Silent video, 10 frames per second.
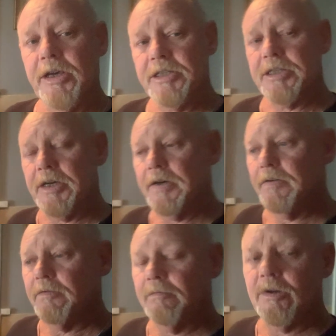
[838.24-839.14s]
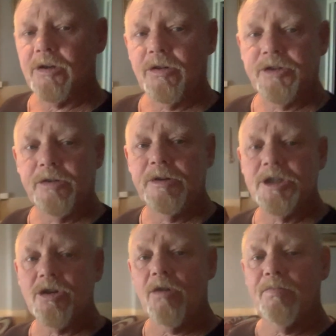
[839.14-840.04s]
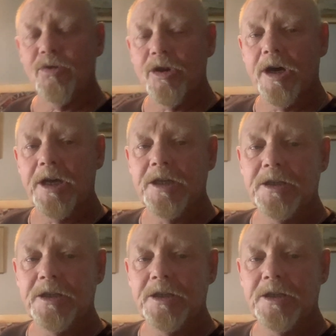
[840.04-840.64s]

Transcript: So what I'll do is I'll put a